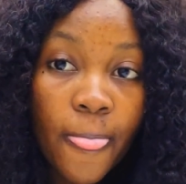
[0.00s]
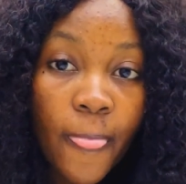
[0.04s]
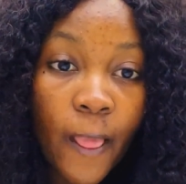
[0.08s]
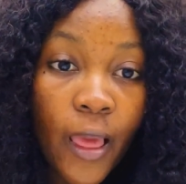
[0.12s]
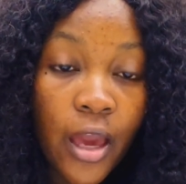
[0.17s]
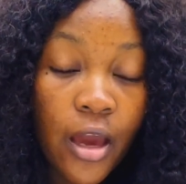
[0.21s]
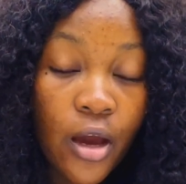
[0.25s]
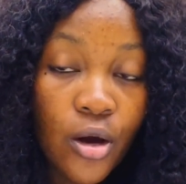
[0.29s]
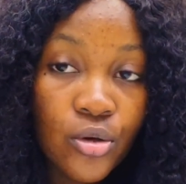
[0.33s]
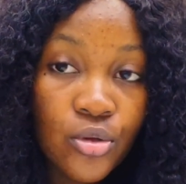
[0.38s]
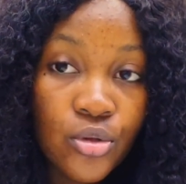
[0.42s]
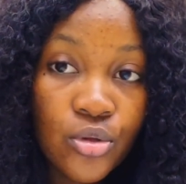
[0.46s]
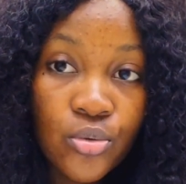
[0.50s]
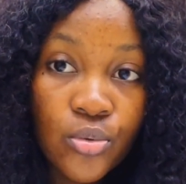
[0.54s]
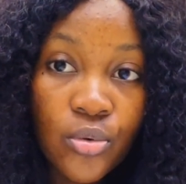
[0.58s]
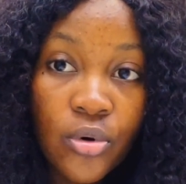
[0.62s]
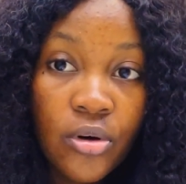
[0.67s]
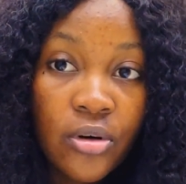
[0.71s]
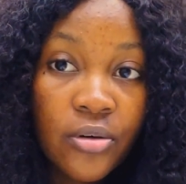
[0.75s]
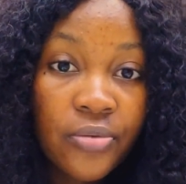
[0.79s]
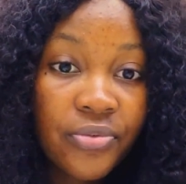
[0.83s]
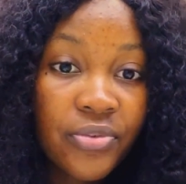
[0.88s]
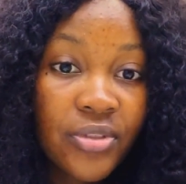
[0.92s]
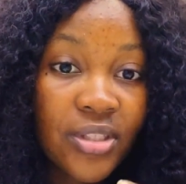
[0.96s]
health
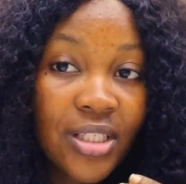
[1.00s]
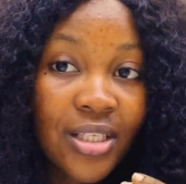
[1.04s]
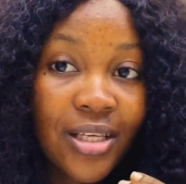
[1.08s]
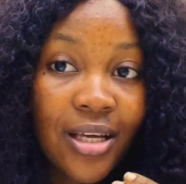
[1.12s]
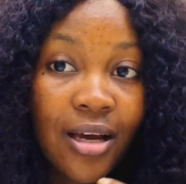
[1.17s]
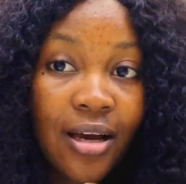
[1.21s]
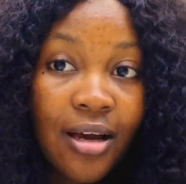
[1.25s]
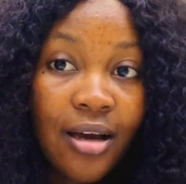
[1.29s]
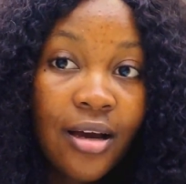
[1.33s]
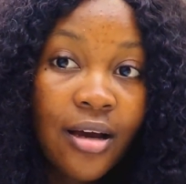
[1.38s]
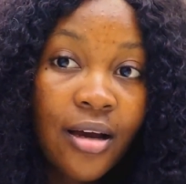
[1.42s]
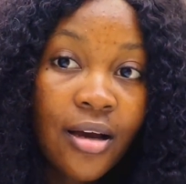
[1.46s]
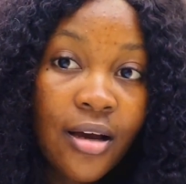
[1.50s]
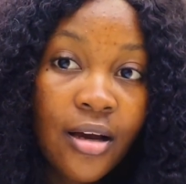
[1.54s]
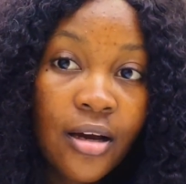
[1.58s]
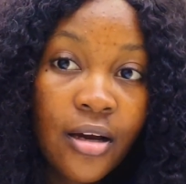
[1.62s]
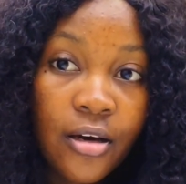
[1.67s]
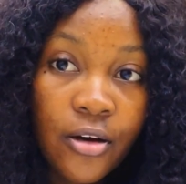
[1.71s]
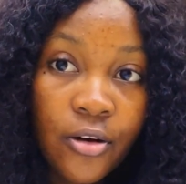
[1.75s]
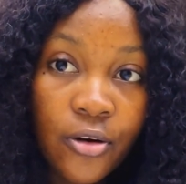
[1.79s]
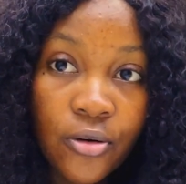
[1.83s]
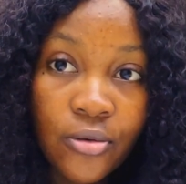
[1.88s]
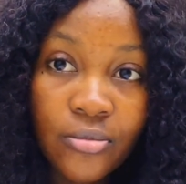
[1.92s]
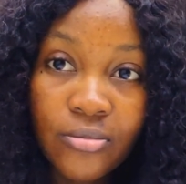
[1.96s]
work visa
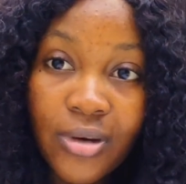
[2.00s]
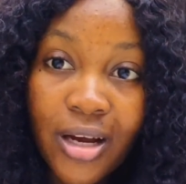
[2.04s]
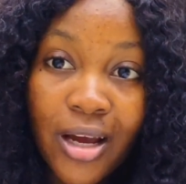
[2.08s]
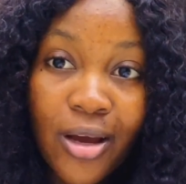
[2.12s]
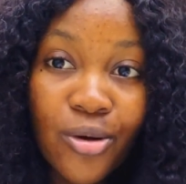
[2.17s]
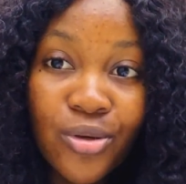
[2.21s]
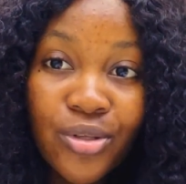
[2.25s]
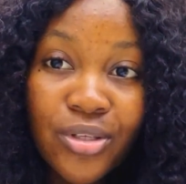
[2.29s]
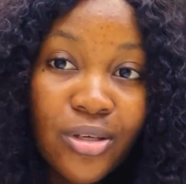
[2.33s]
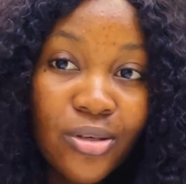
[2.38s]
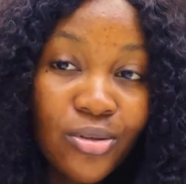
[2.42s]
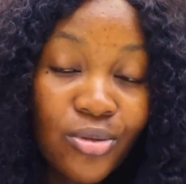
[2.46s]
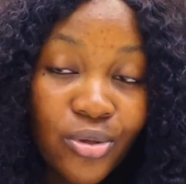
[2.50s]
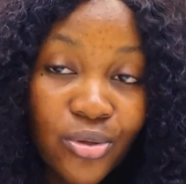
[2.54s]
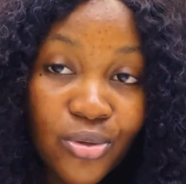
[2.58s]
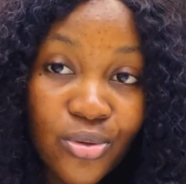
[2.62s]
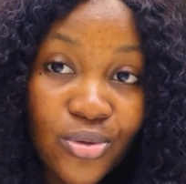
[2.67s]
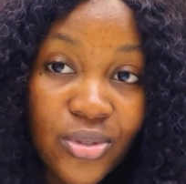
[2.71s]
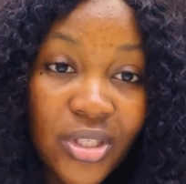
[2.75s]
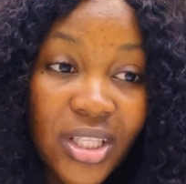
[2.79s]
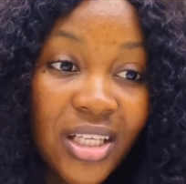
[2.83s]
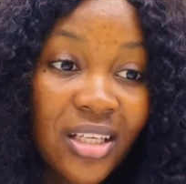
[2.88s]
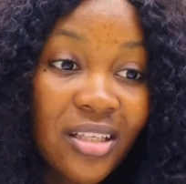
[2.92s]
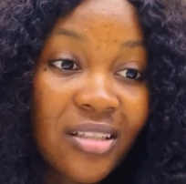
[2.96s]
or my hotels, all
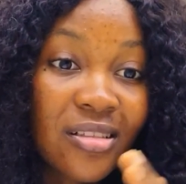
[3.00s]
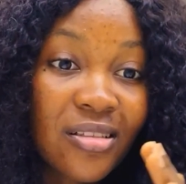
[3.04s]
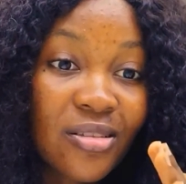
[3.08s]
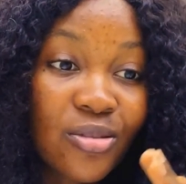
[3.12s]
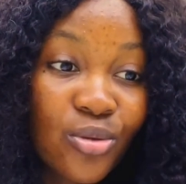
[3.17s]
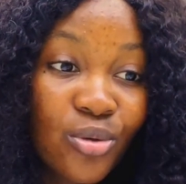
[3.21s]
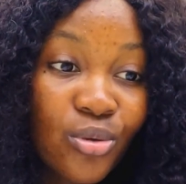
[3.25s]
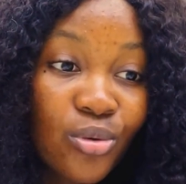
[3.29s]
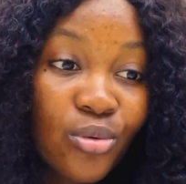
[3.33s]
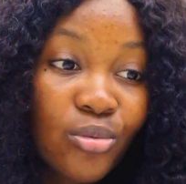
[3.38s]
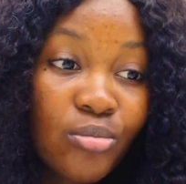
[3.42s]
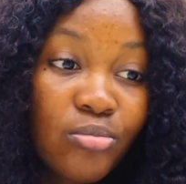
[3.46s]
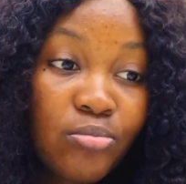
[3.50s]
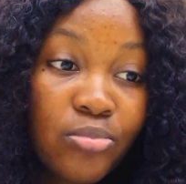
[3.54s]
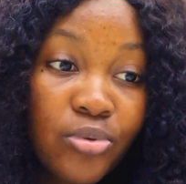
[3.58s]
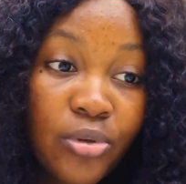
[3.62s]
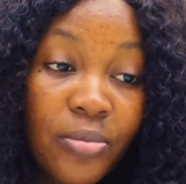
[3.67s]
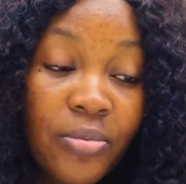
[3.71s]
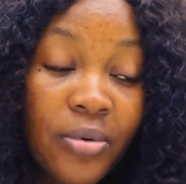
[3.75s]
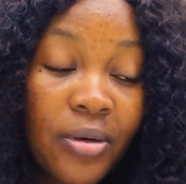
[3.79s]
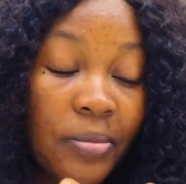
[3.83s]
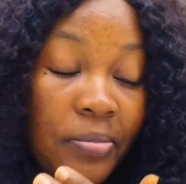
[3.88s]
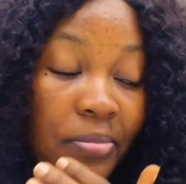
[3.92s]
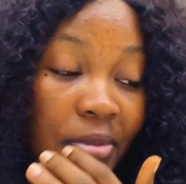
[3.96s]
those things. So
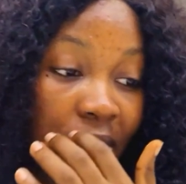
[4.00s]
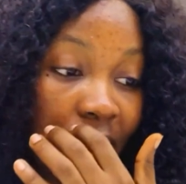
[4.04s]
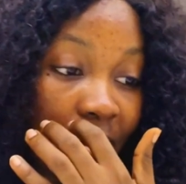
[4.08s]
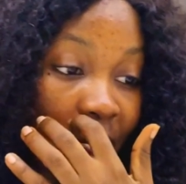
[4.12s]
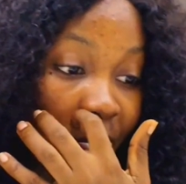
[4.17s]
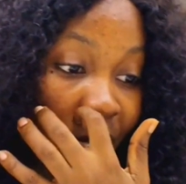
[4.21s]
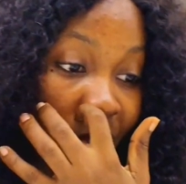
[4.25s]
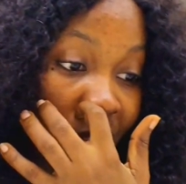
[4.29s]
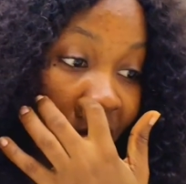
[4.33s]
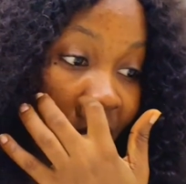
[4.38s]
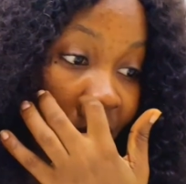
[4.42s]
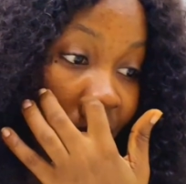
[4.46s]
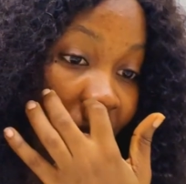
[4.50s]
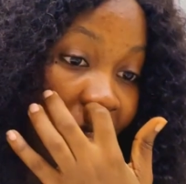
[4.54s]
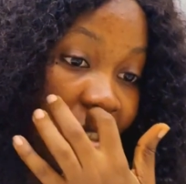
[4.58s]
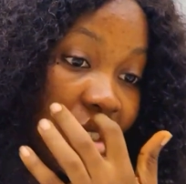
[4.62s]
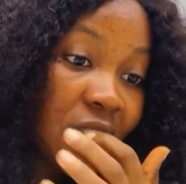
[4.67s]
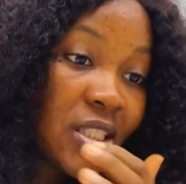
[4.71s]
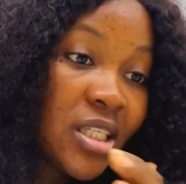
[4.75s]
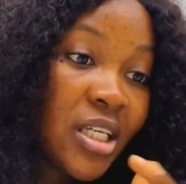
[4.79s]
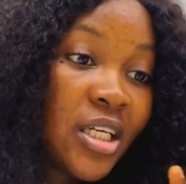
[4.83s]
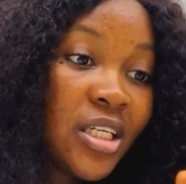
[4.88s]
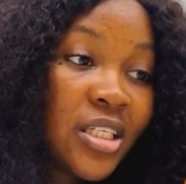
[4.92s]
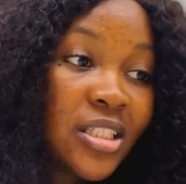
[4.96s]
possibly
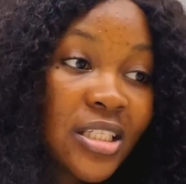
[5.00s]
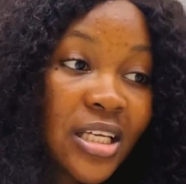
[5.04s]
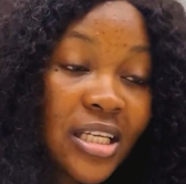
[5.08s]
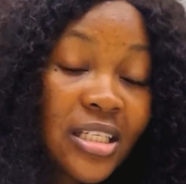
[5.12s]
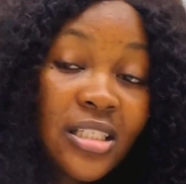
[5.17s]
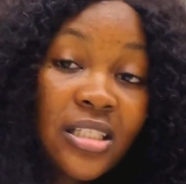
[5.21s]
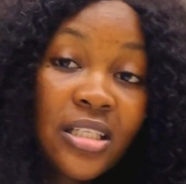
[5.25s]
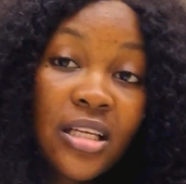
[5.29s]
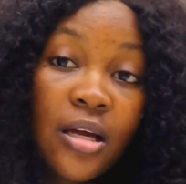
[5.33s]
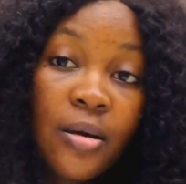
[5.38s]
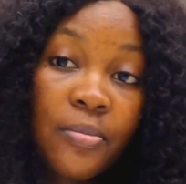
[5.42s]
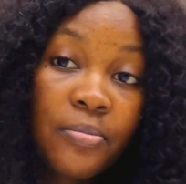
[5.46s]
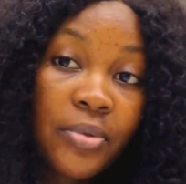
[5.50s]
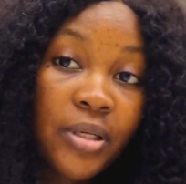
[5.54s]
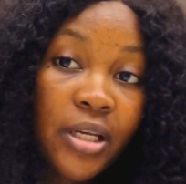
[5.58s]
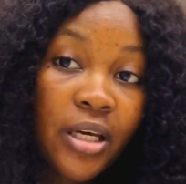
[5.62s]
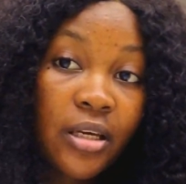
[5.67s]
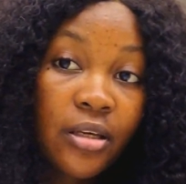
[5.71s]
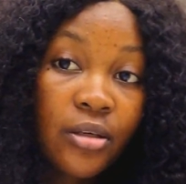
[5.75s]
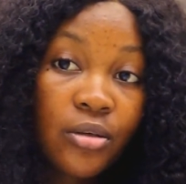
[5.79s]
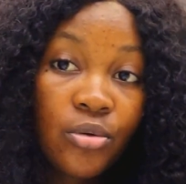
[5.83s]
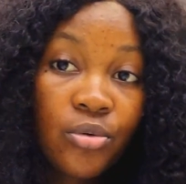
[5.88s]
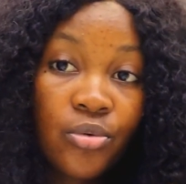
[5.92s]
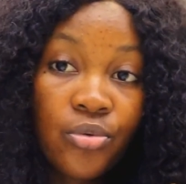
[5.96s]
it's actually
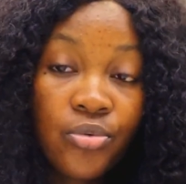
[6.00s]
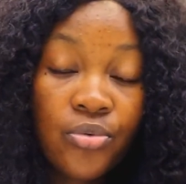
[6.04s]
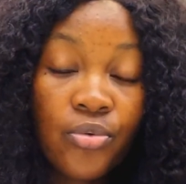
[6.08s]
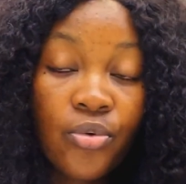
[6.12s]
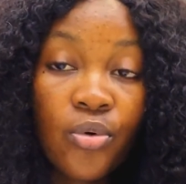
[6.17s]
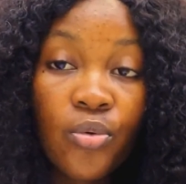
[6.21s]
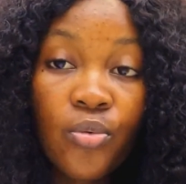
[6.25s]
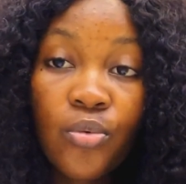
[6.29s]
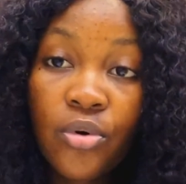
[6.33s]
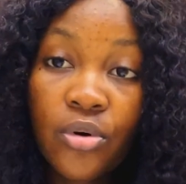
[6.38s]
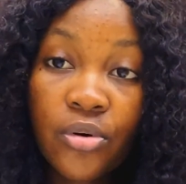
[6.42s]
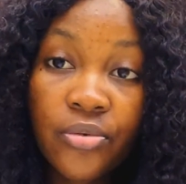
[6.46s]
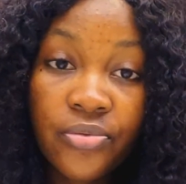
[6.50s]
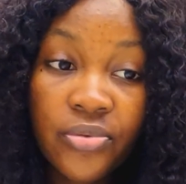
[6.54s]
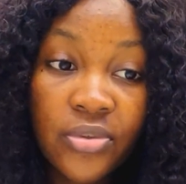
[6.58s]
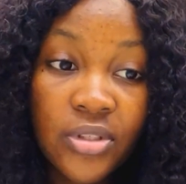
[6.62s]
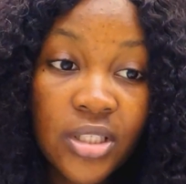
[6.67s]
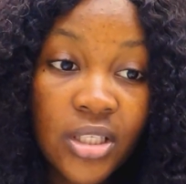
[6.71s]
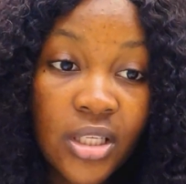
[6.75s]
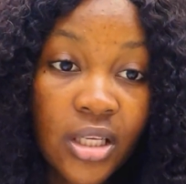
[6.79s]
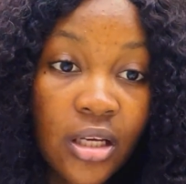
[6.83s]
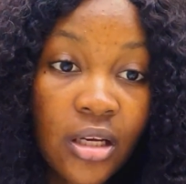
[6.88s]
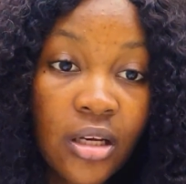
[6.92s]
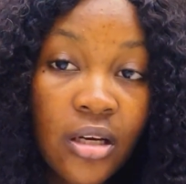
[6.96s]
applying for work
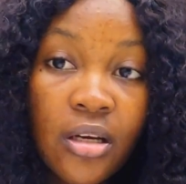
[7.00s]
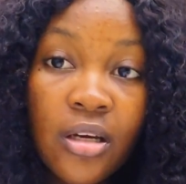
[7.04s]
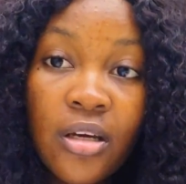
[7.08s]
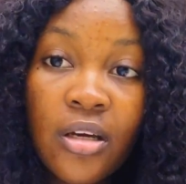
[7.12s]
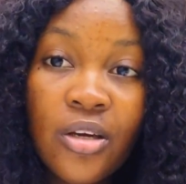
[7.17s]
visa.